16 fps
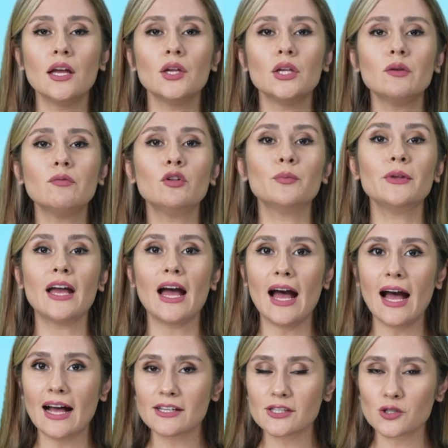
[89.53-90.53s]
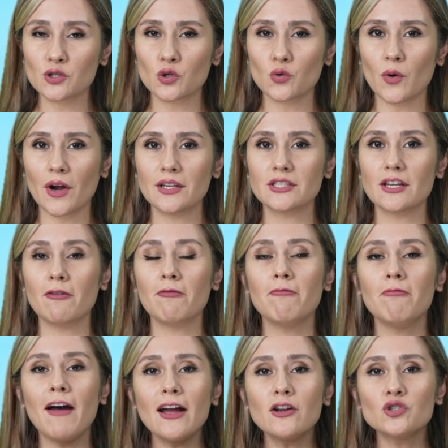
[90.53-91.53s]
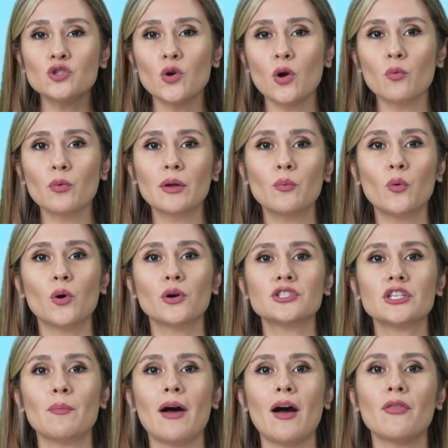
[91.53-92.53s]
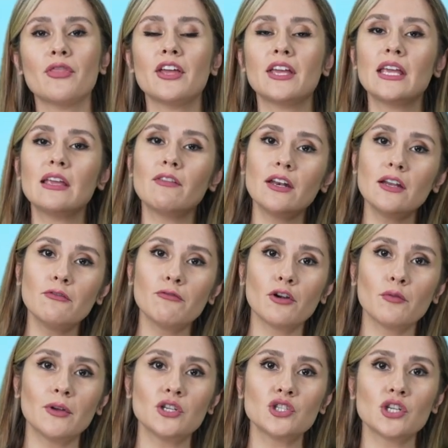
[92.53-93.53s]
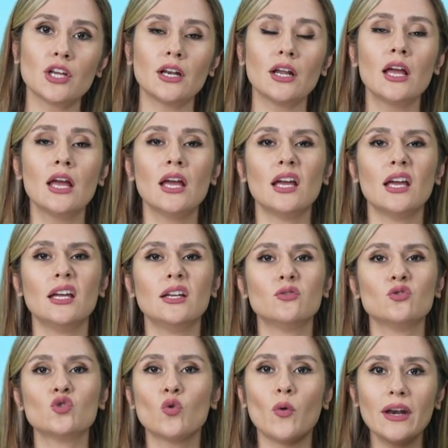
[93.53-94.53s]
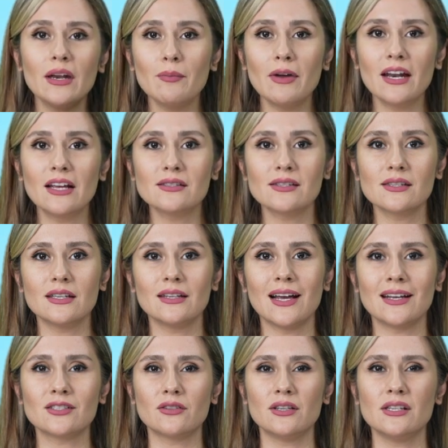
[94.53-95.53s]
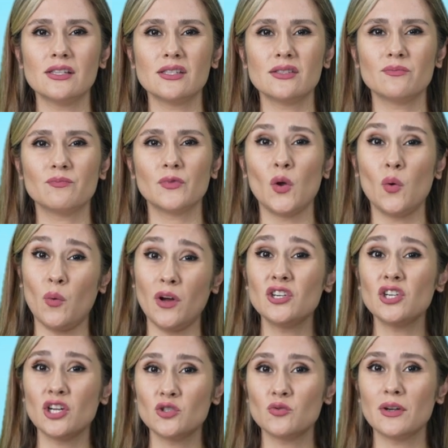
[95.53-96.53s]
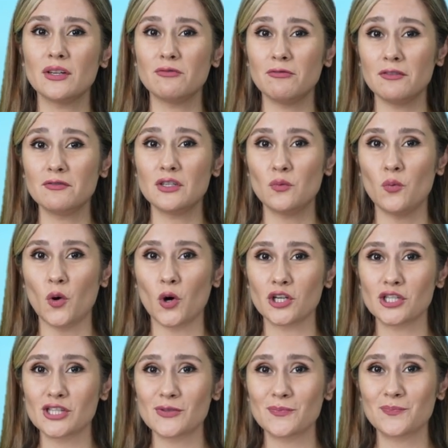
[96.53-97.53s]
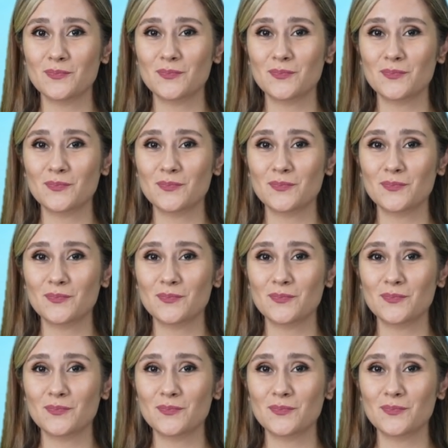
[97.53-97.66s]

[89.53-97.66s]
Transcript: you will be asked to write a factual report about the given information in 20 minutes in at least 150 words.